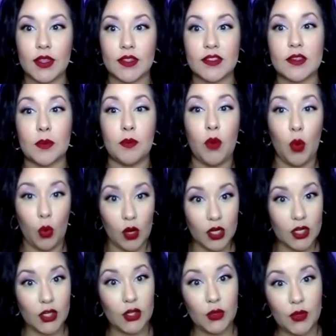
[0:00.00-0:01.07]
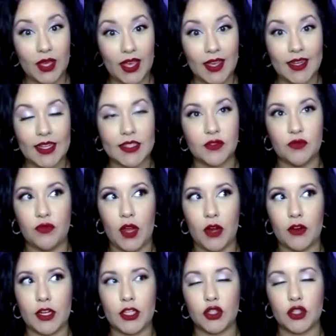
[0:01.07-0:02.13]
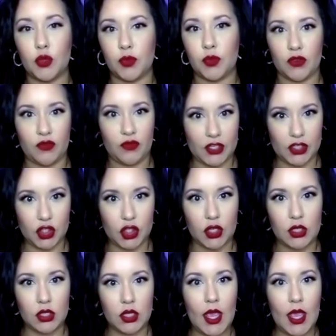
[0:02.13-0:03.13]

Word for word: the support you get is very superficial,